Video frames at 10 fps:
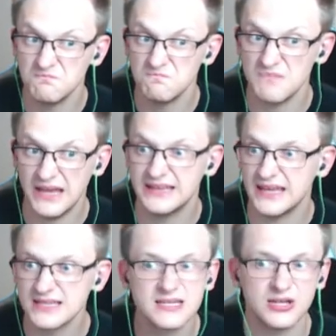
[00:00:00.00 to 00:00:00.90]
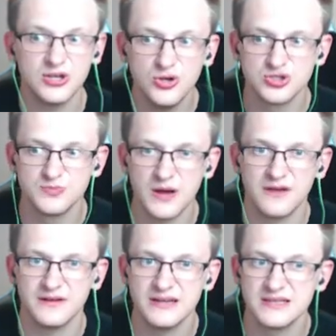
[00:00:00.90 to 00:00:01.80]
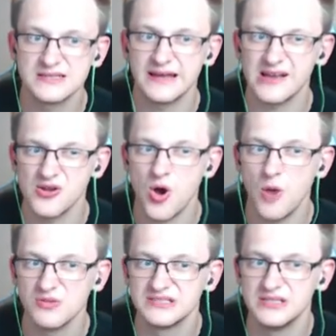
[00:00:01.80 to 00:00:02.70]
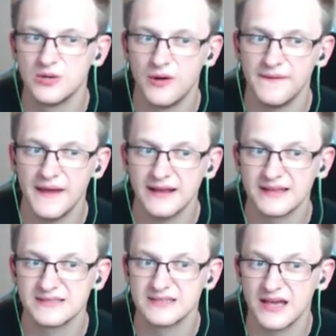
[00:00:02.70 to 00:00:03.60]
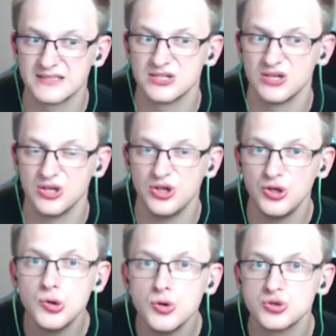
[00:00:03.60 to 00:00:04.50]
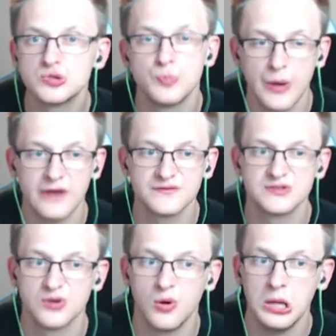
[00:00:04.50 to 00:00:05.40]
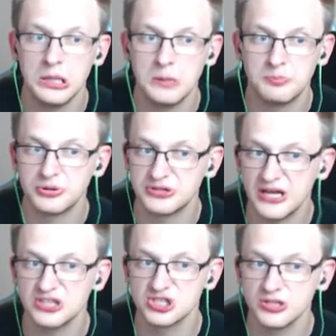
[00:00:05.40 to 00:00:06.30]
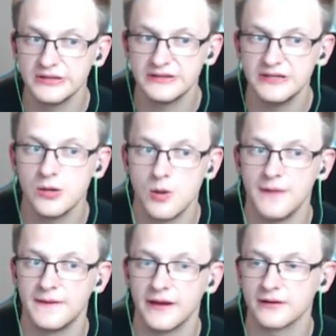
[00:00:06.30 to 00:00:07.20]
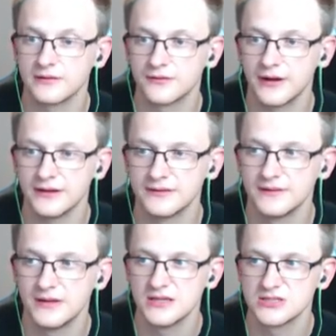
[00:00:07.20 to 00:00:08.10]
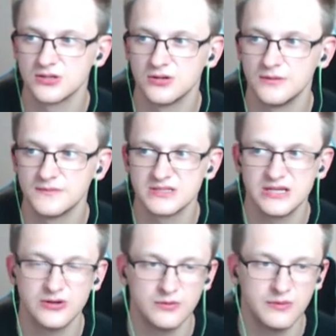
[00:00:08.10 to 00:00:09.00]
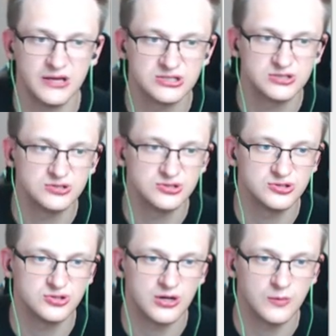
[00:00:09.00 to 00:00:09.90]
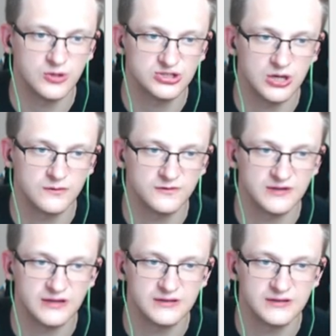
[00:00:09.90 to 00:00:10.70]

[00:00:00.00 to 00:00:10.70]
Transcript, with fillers: it gets a huge buff. It is like an almost tier one deck that gets huge buff. So potentially tier one deck, right? So Secret Mage, you gotta watch out for that.